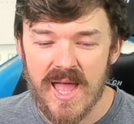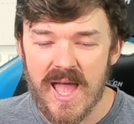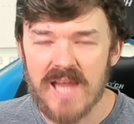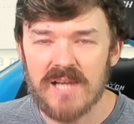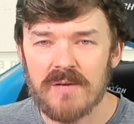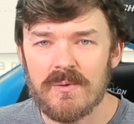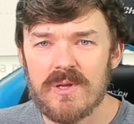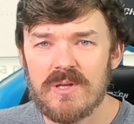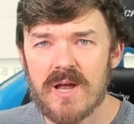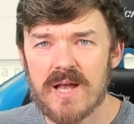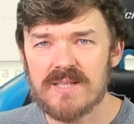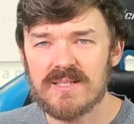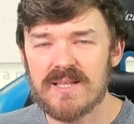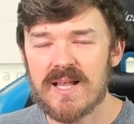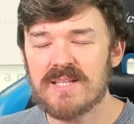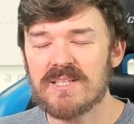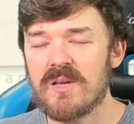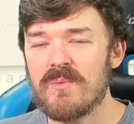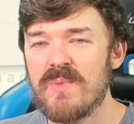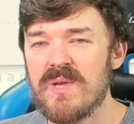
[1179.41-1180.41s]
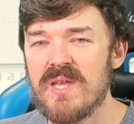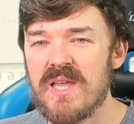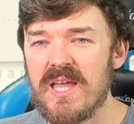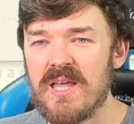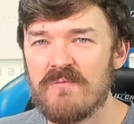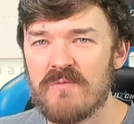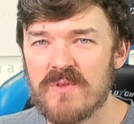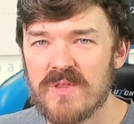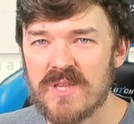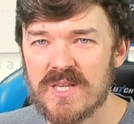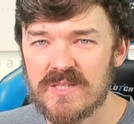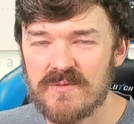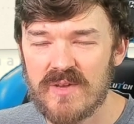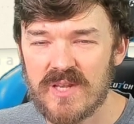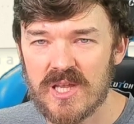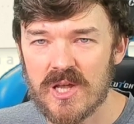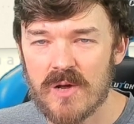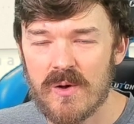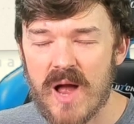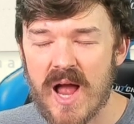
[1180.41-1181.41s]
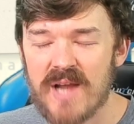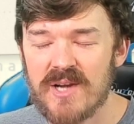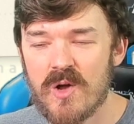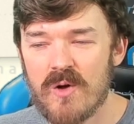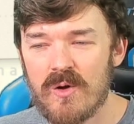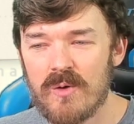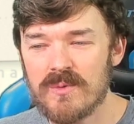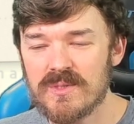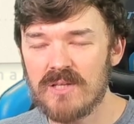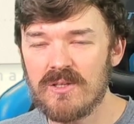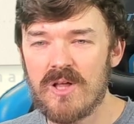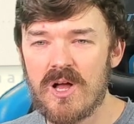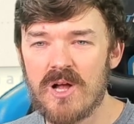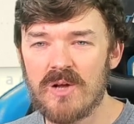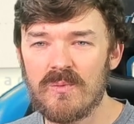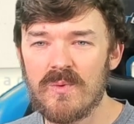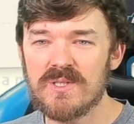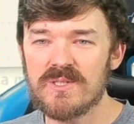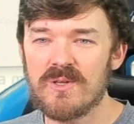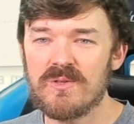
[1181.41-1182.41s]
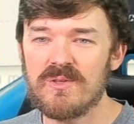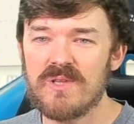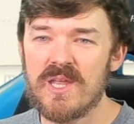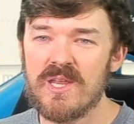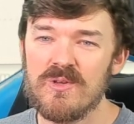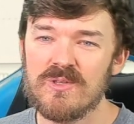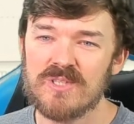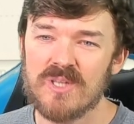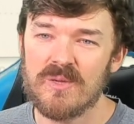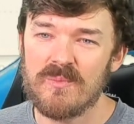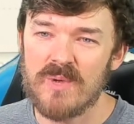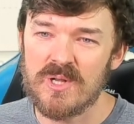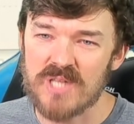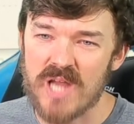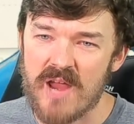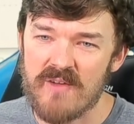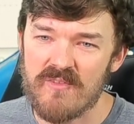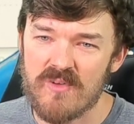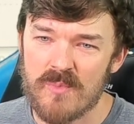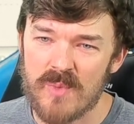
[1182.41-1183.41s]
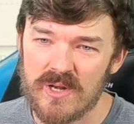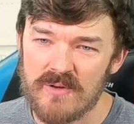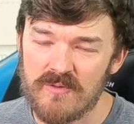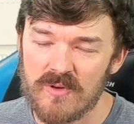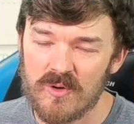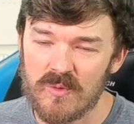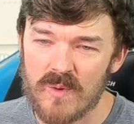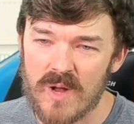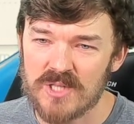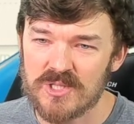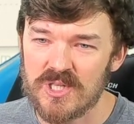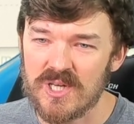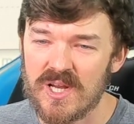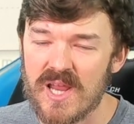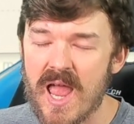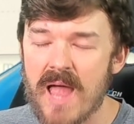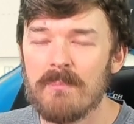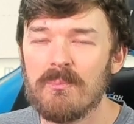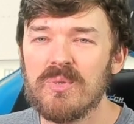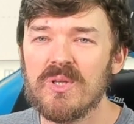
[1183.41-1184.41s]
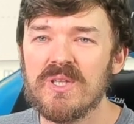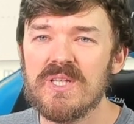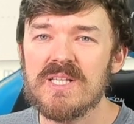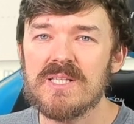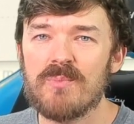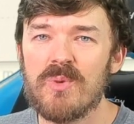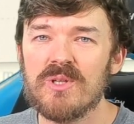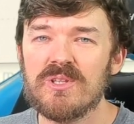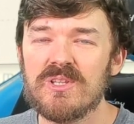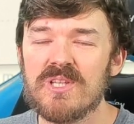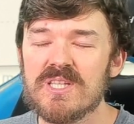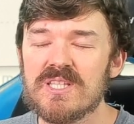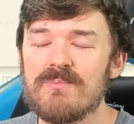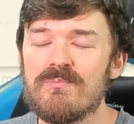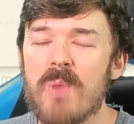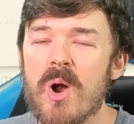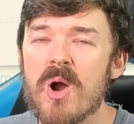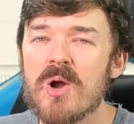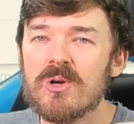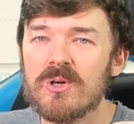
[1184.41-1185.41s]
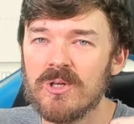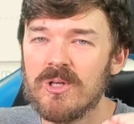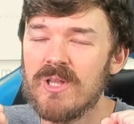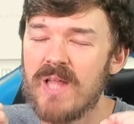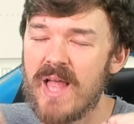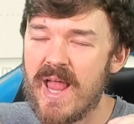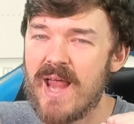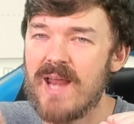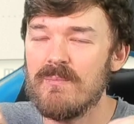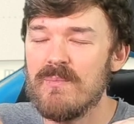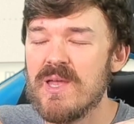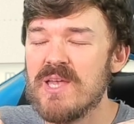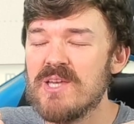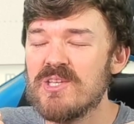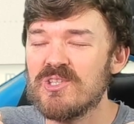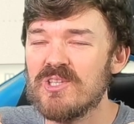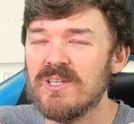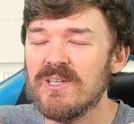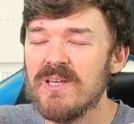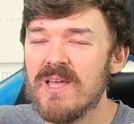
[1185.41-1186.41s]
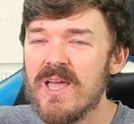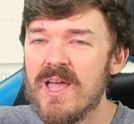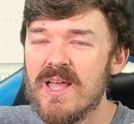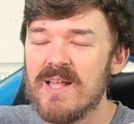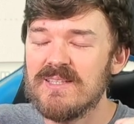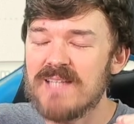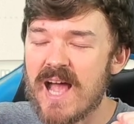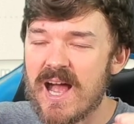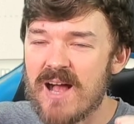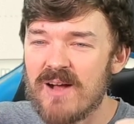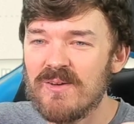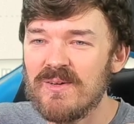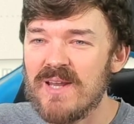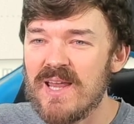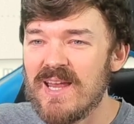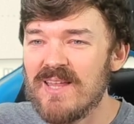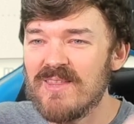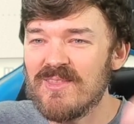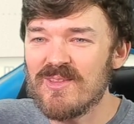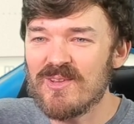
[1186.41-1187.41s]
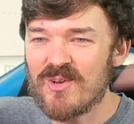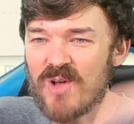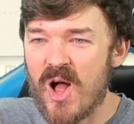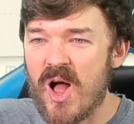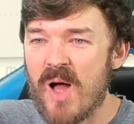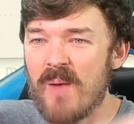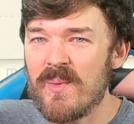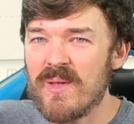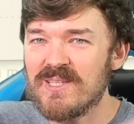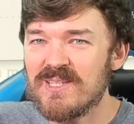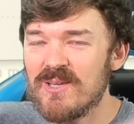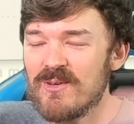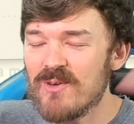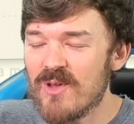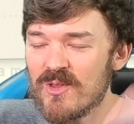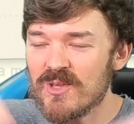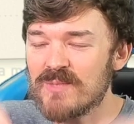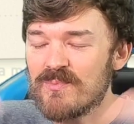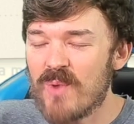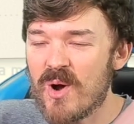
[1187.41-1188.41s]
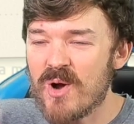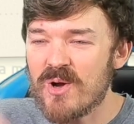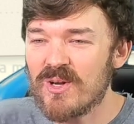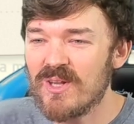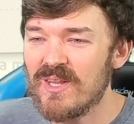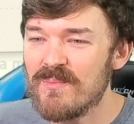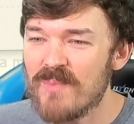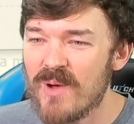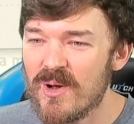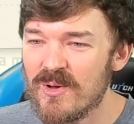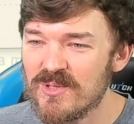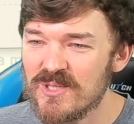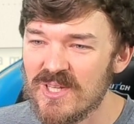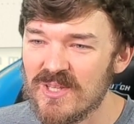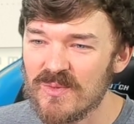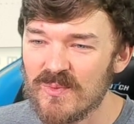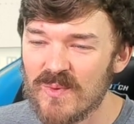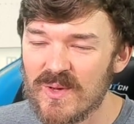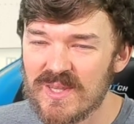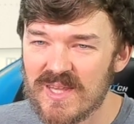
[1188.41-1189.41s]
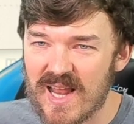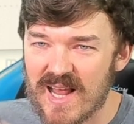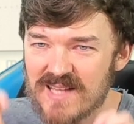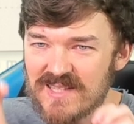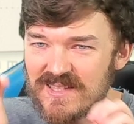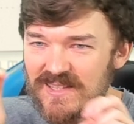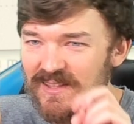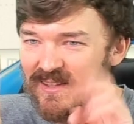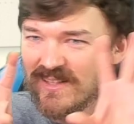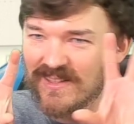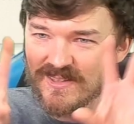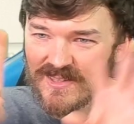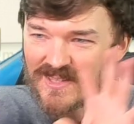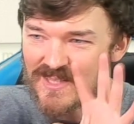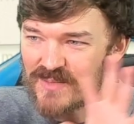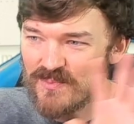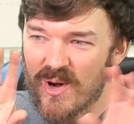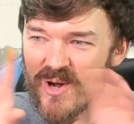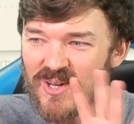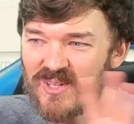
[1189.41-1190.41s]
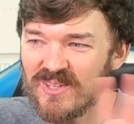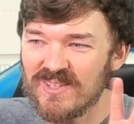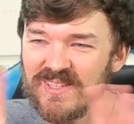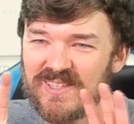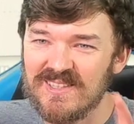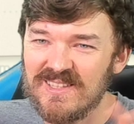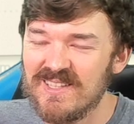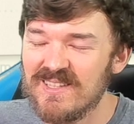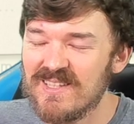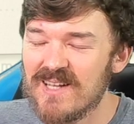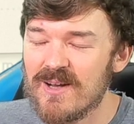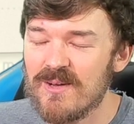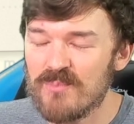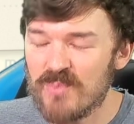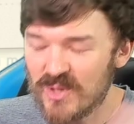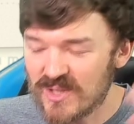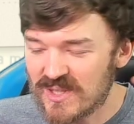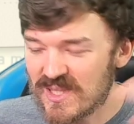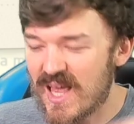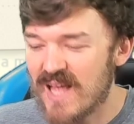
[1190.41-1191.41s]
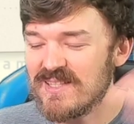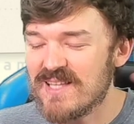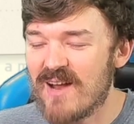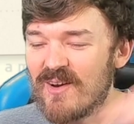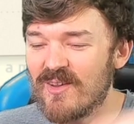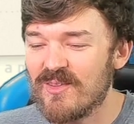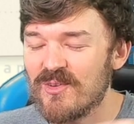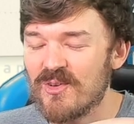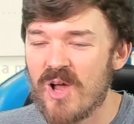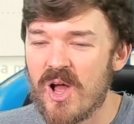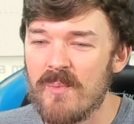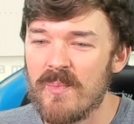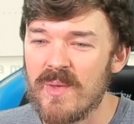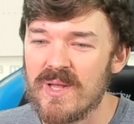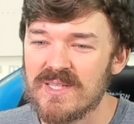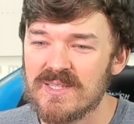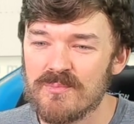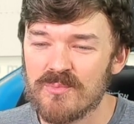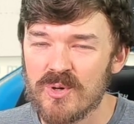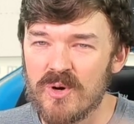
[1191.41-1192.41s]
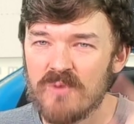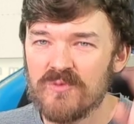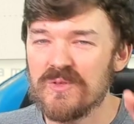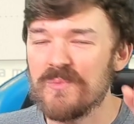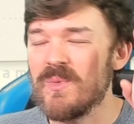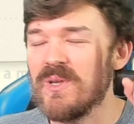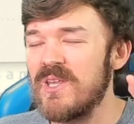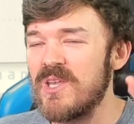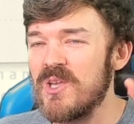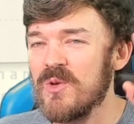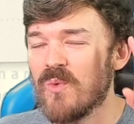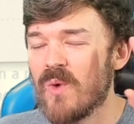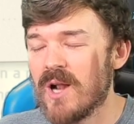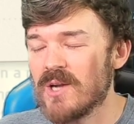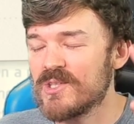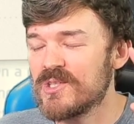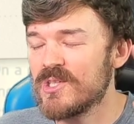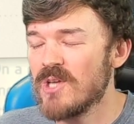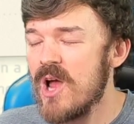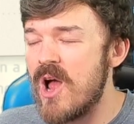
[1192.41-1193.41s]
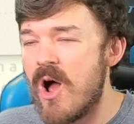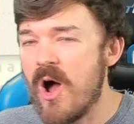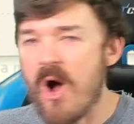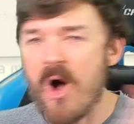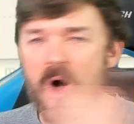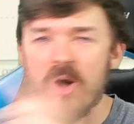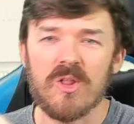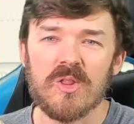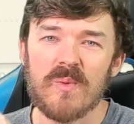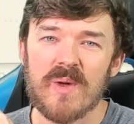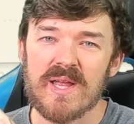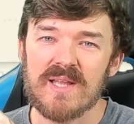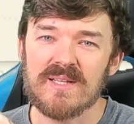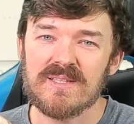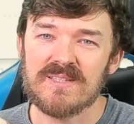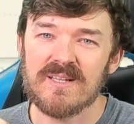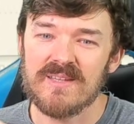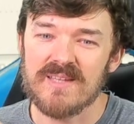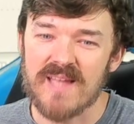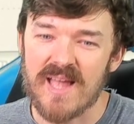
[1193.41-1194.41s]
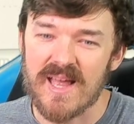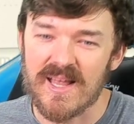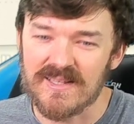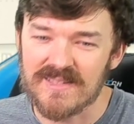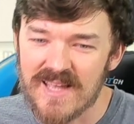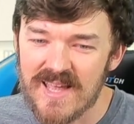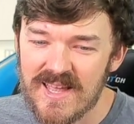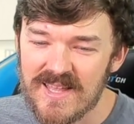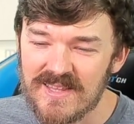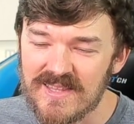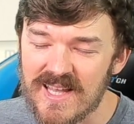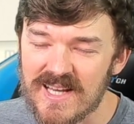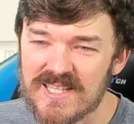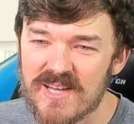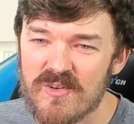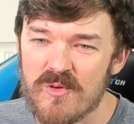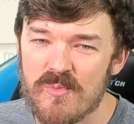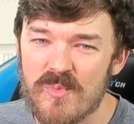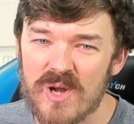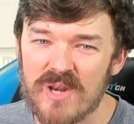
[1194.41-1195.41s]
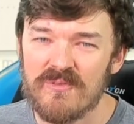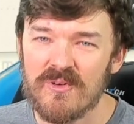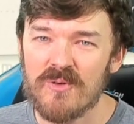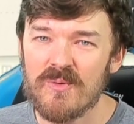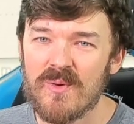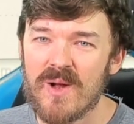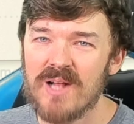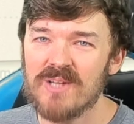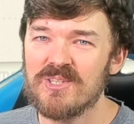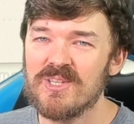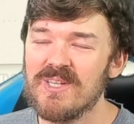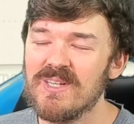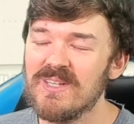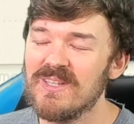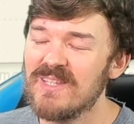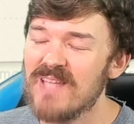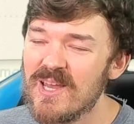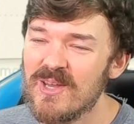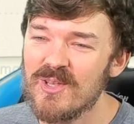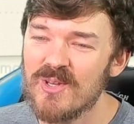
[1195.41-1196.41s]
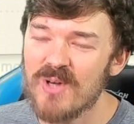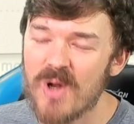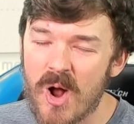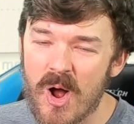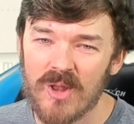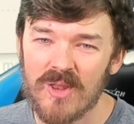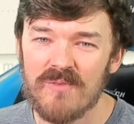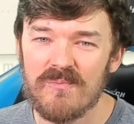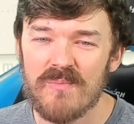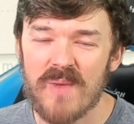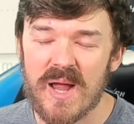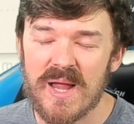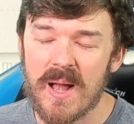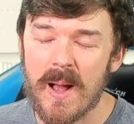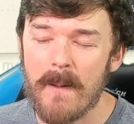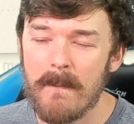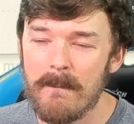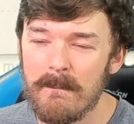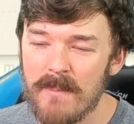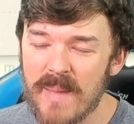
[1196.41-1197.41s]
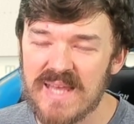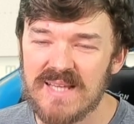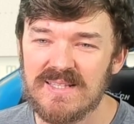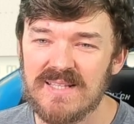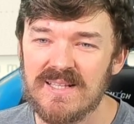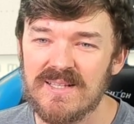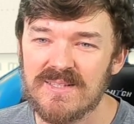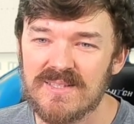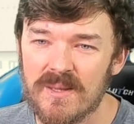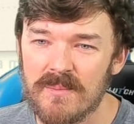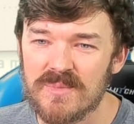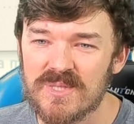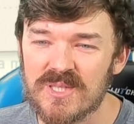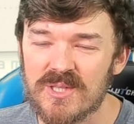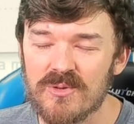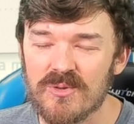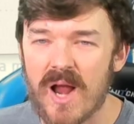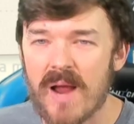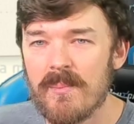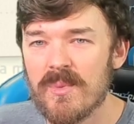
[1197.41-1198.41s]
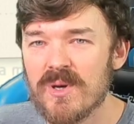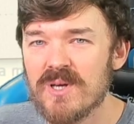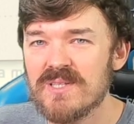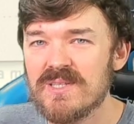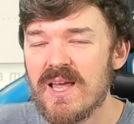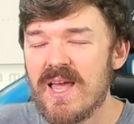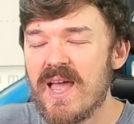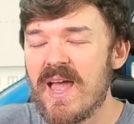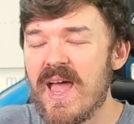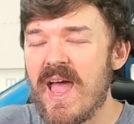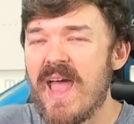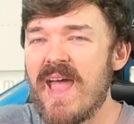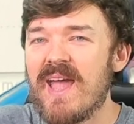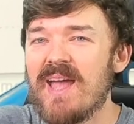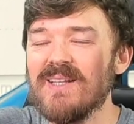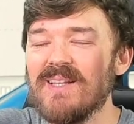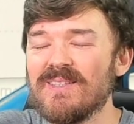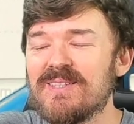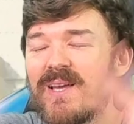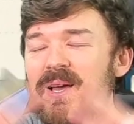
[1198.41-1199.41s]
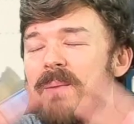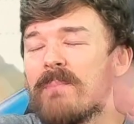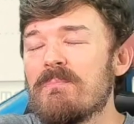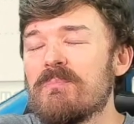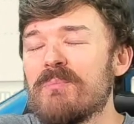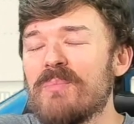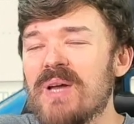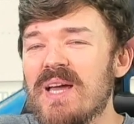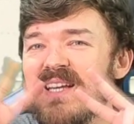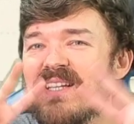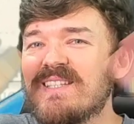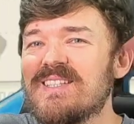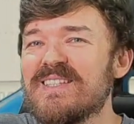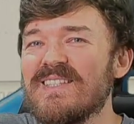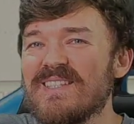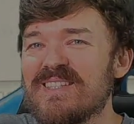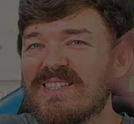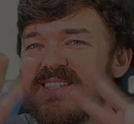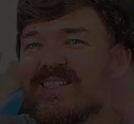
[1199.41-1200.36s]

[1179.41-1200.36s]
Anyway, you guys, that's going to be it for this video. I know it was a long one, so thank you so much, everybody, for watching. And please put the sparkle animation down in the comments. You know the sparkle emoji, the one that has the little sparkly, put that down in the comments and prove to me that you watched all the way until the end. Thanks, everybody, for watching. Thank you to all of my amazing subscribers, and peace!